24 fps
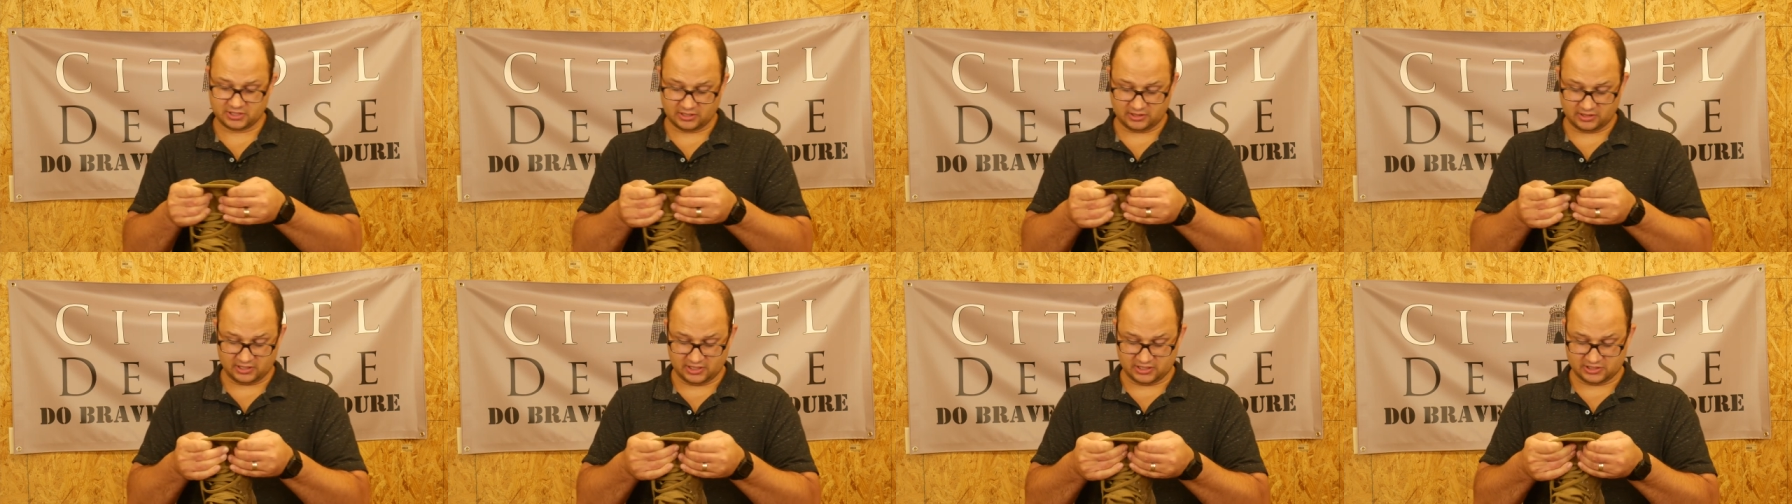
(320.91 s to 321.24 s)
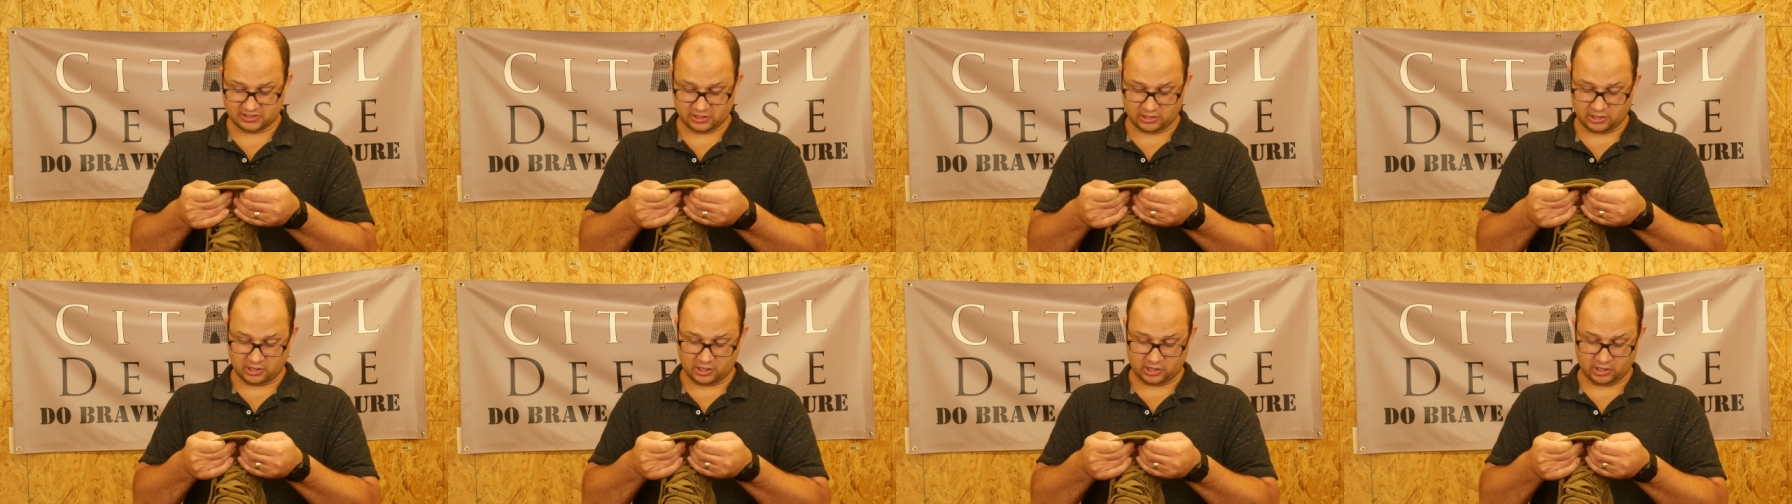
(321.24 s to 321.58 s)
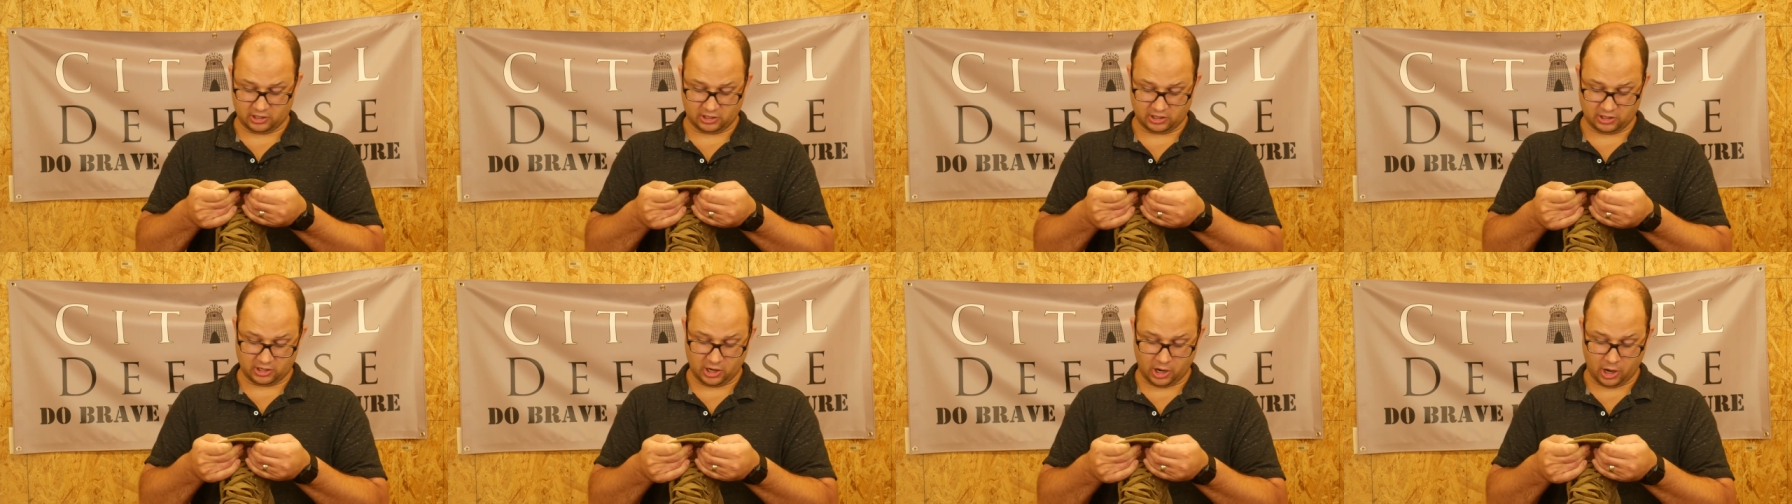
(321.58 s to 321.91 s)
and these
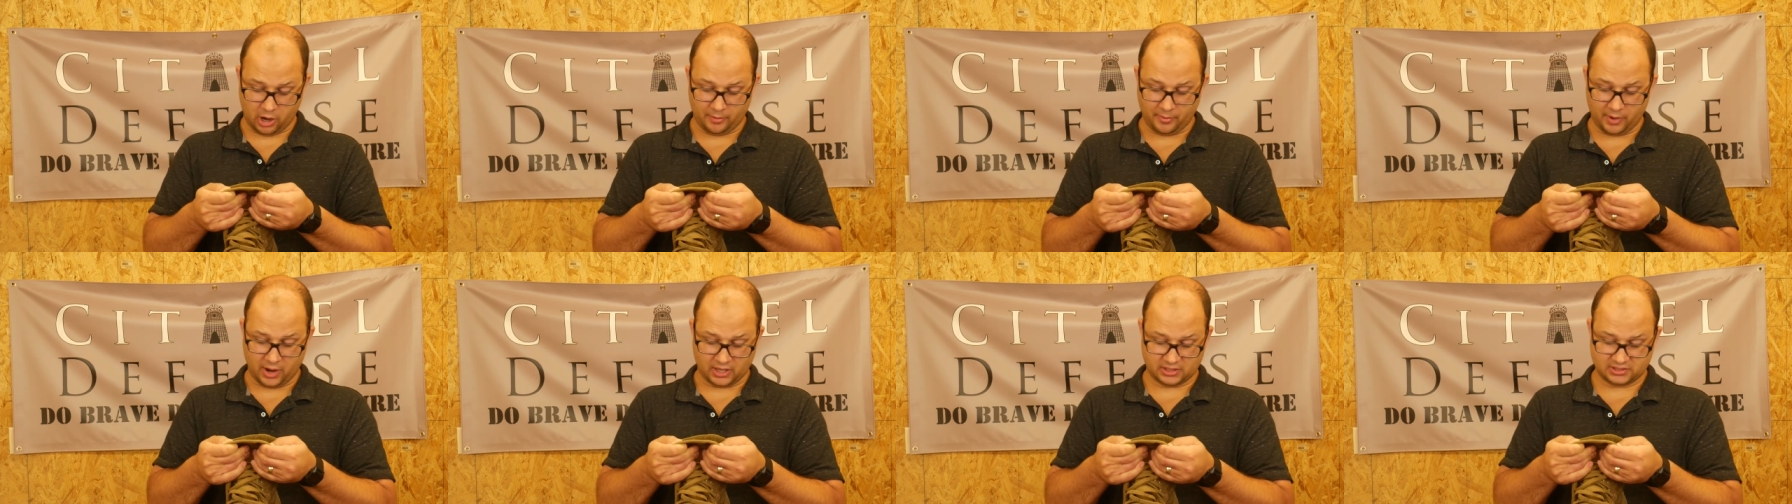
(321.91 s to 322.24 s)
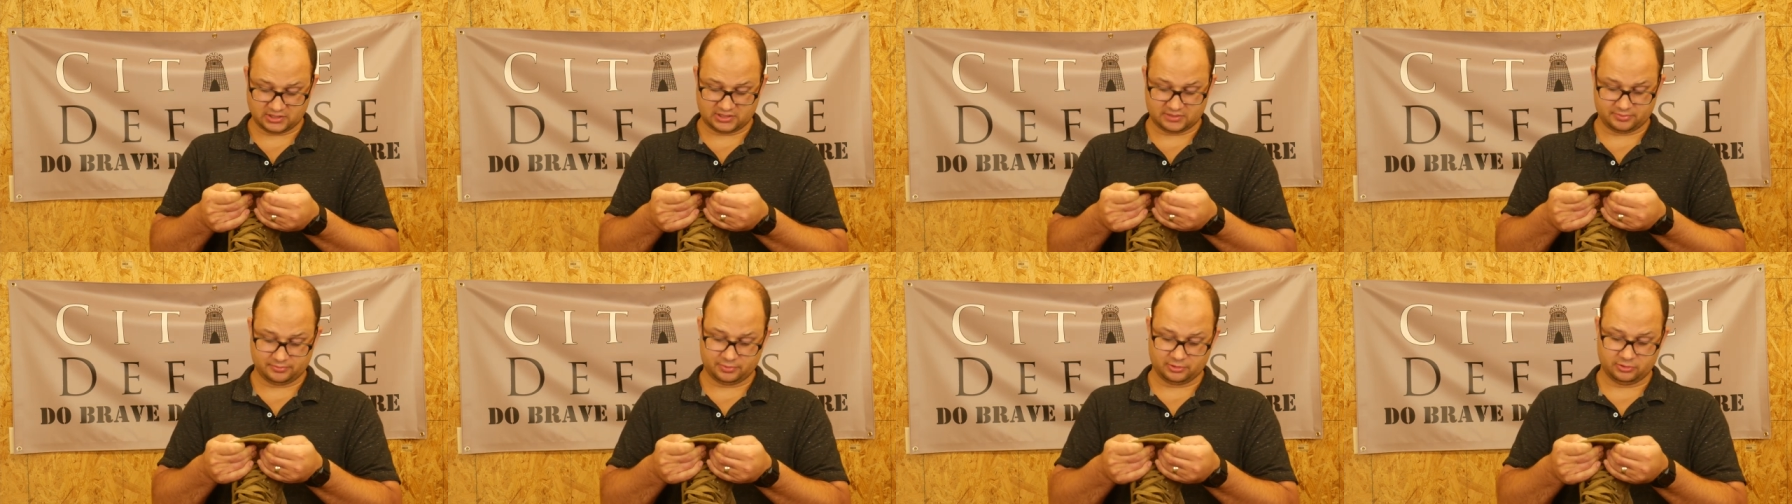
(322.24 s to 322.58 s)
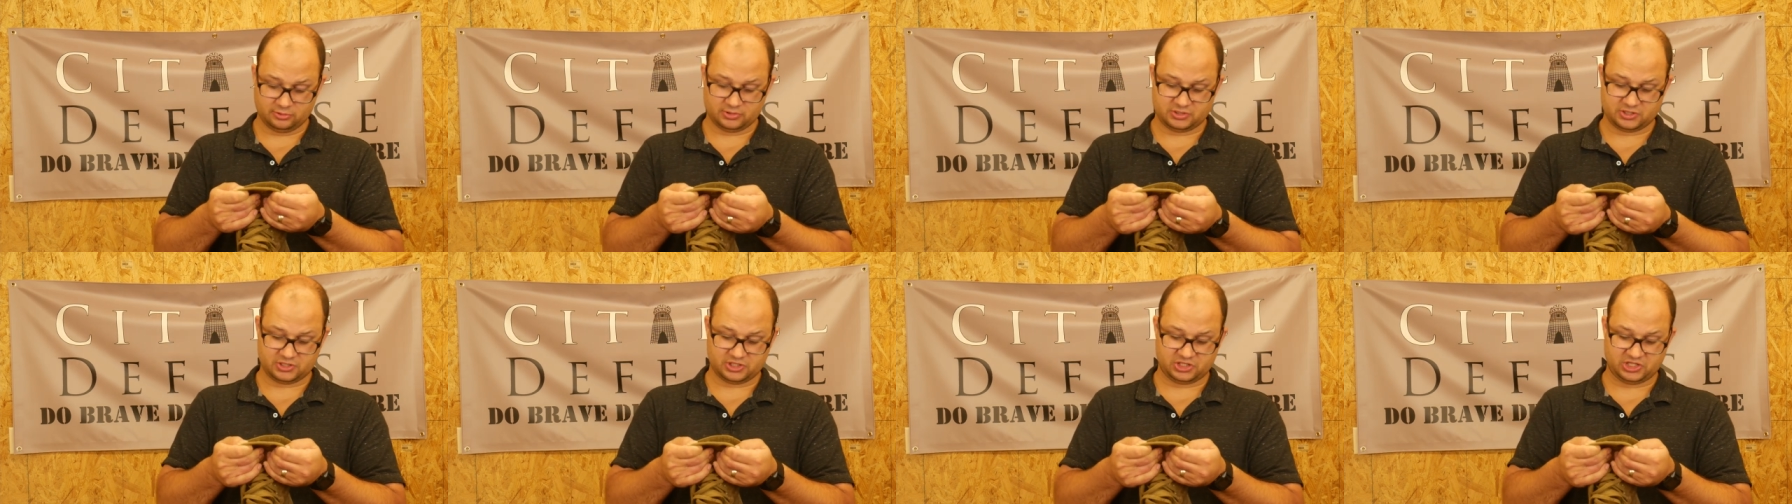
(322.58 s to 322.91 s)
are Garmont
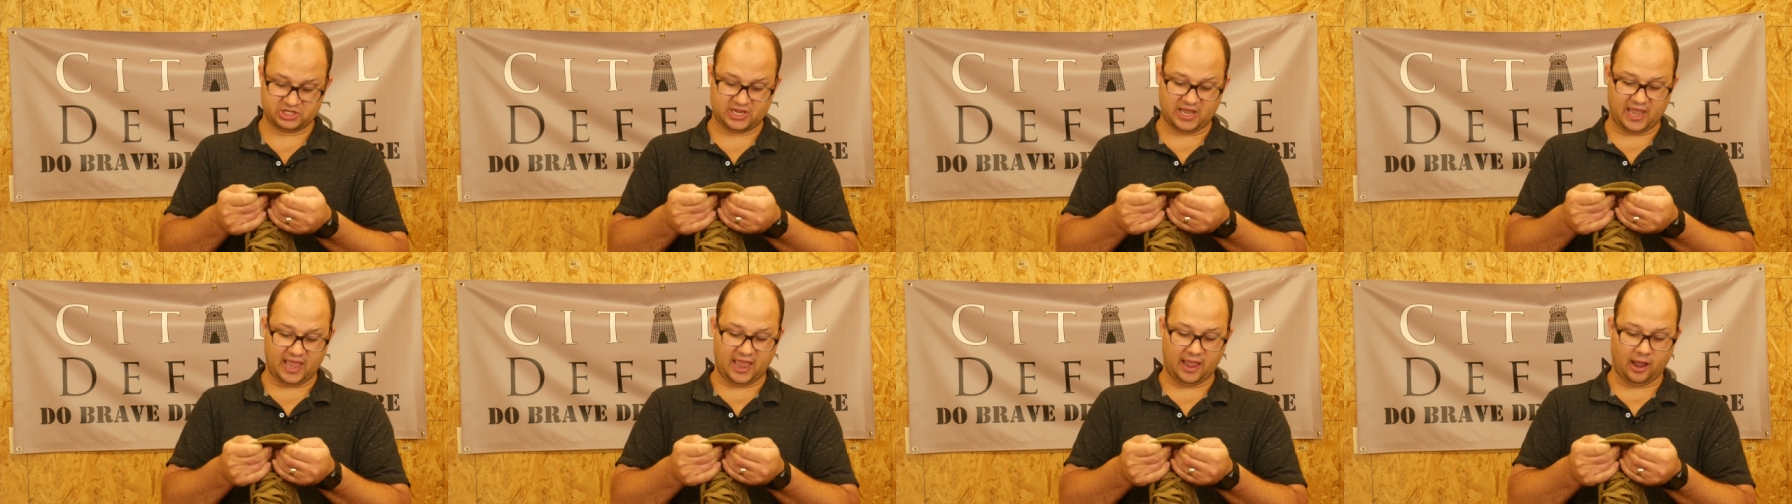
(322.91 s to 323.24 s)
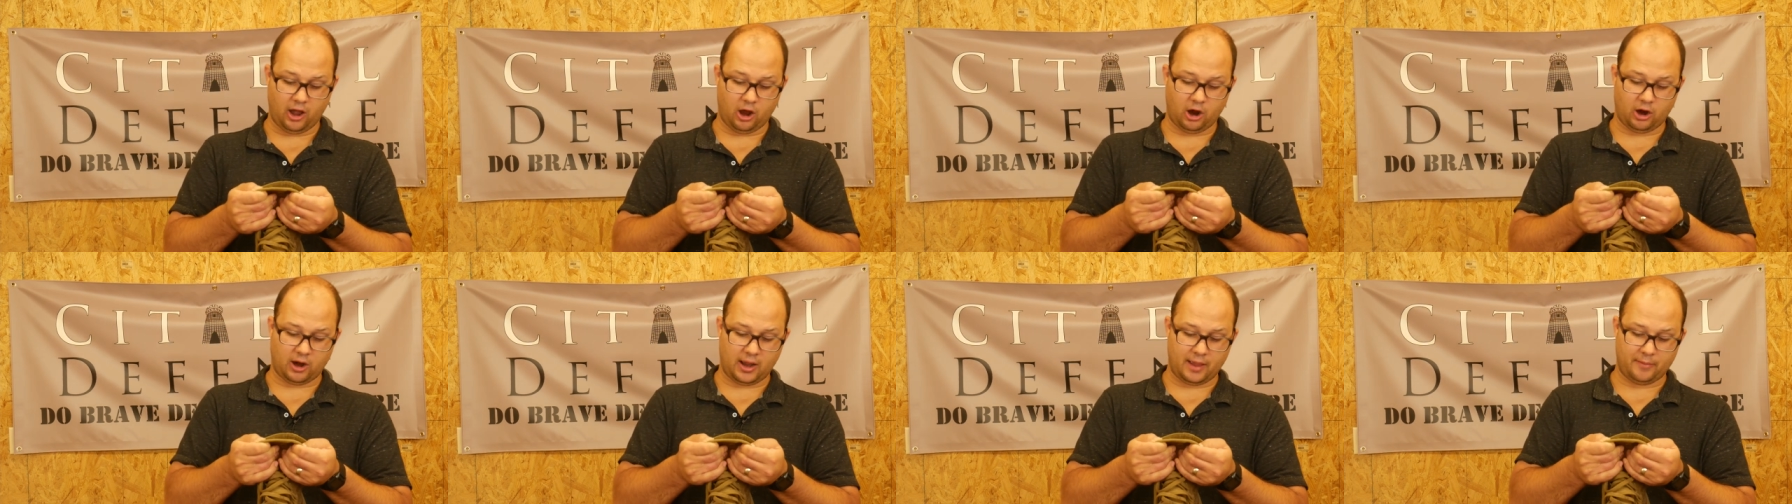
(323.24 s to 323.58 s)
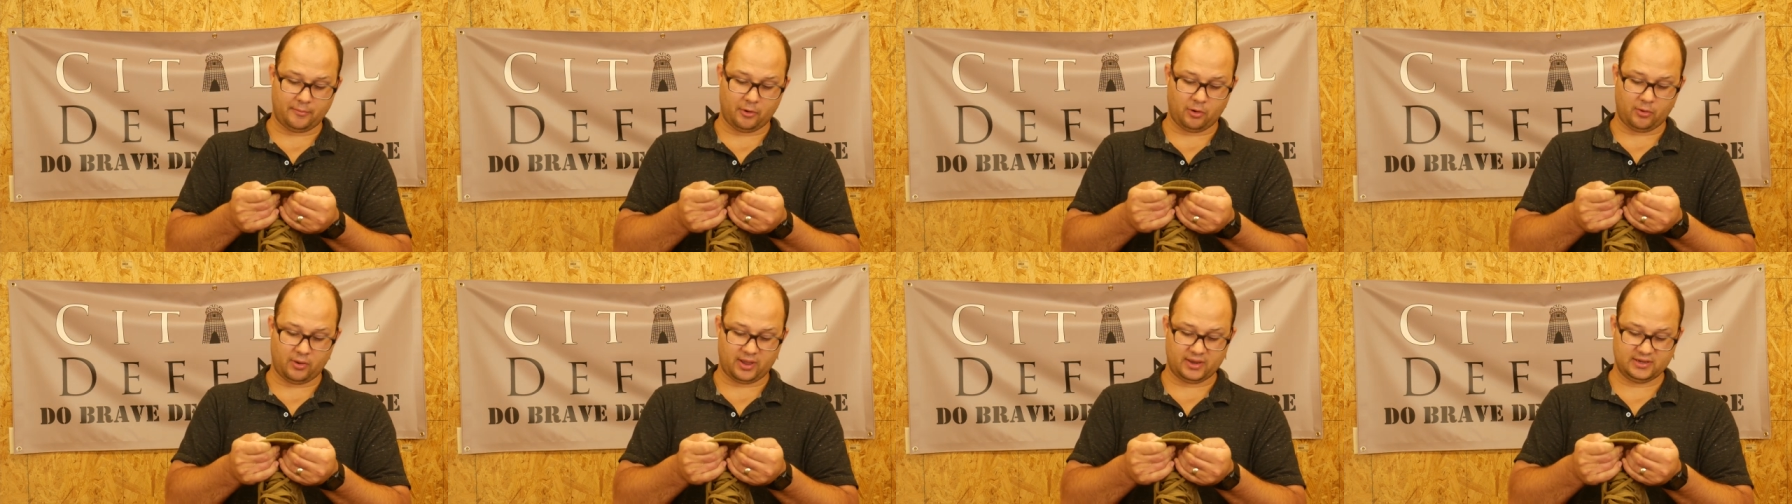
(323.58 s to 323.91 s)
boots, G A R
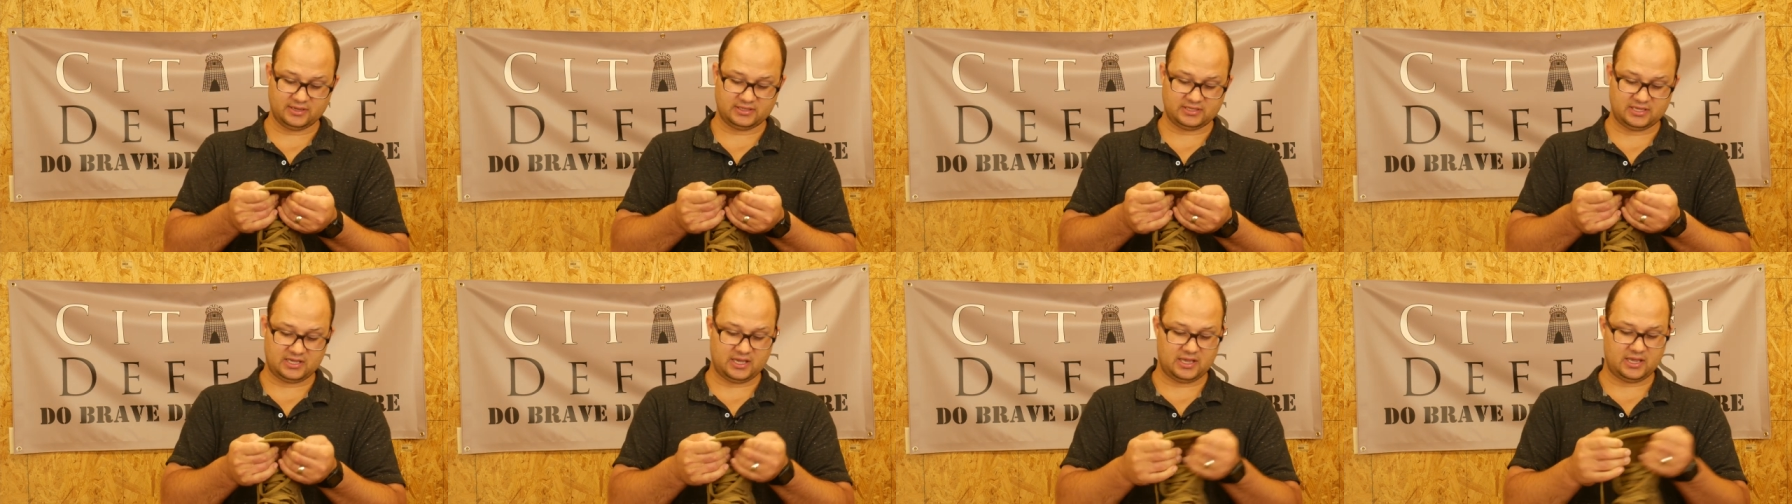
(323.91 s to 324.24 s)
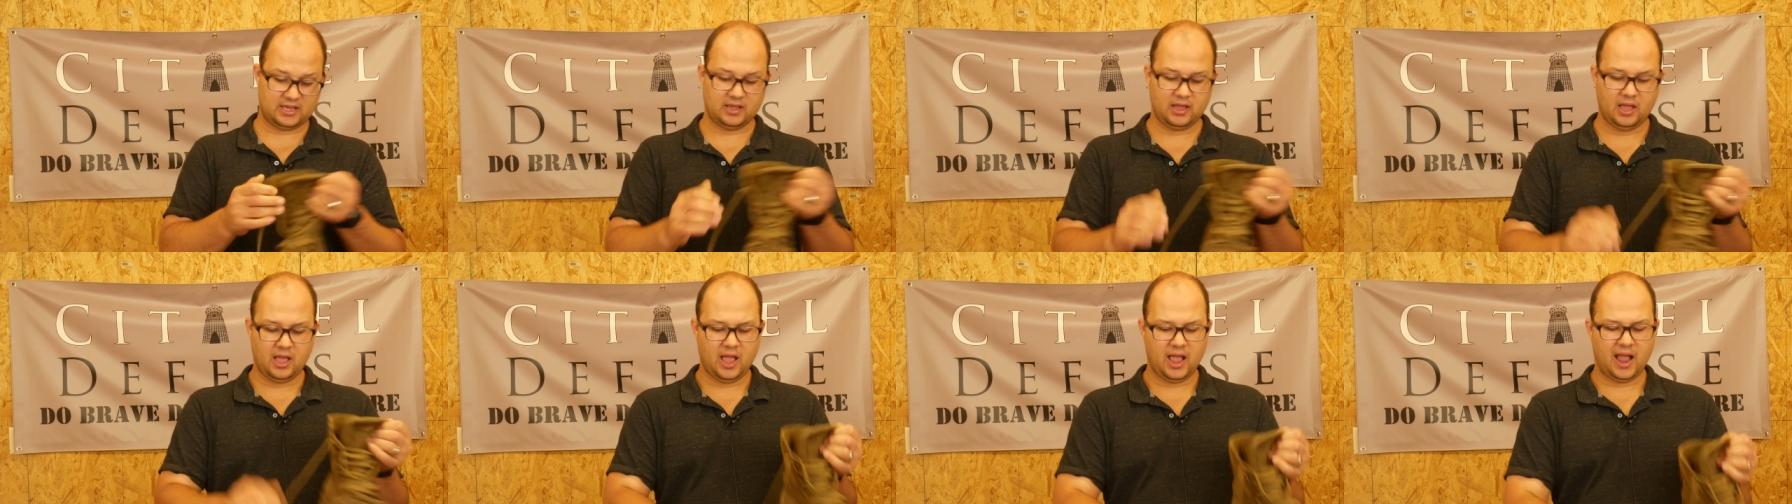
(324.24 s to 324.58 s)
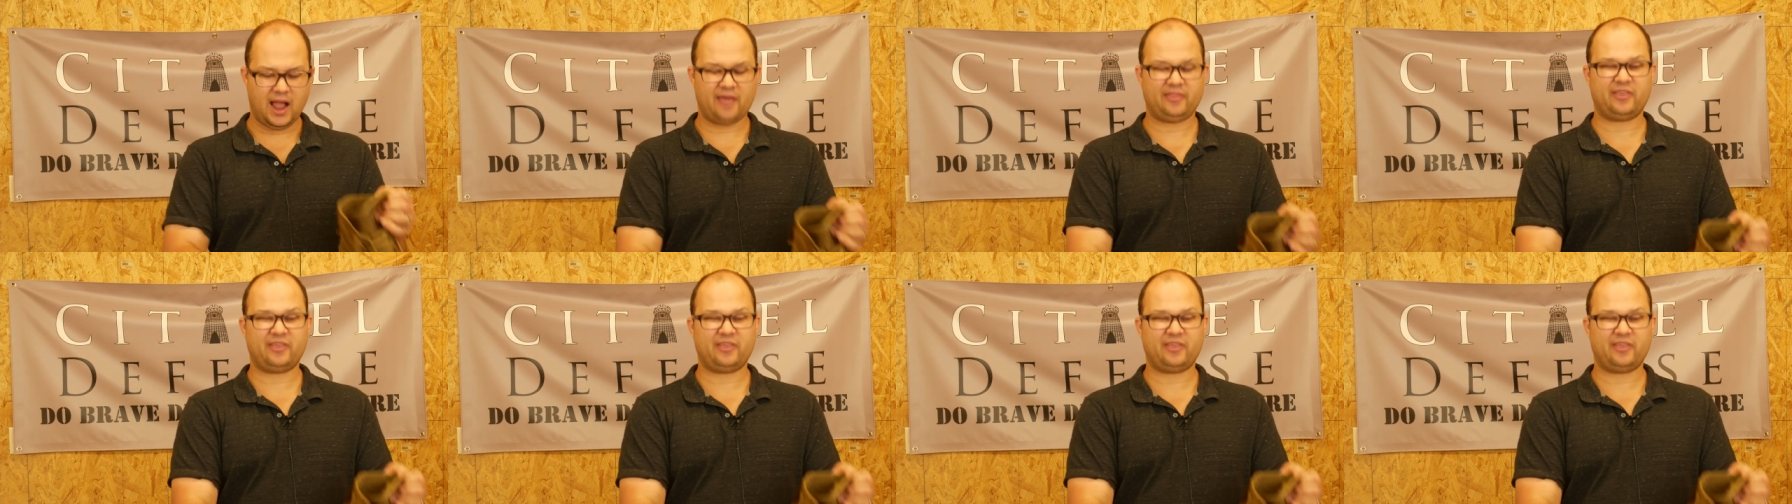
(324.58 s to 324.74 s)
M O N T.